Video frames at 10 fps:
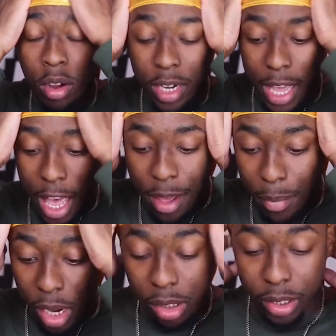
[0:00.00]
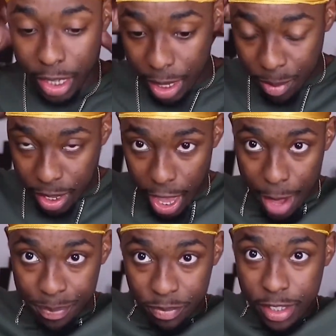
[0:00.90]
if lucky, the work put
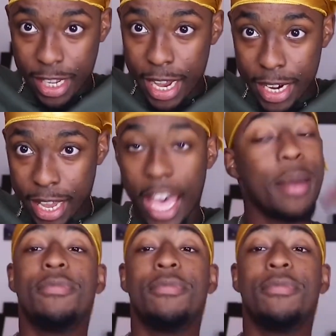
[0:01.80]
in by your lady.